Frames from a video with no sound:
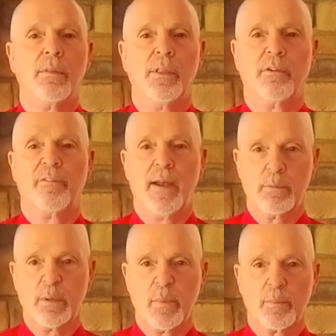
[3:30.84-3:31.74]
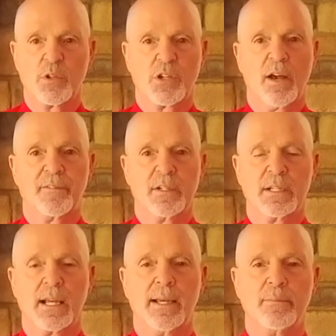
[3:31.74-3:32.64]
Their family members
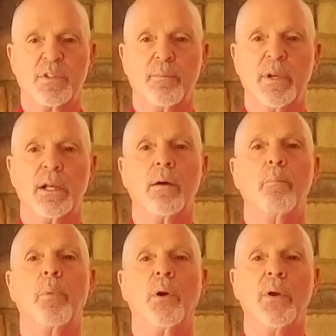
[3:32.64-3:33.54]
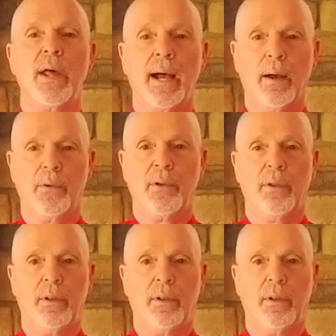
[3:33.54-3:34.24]
oftentimes have become burned out.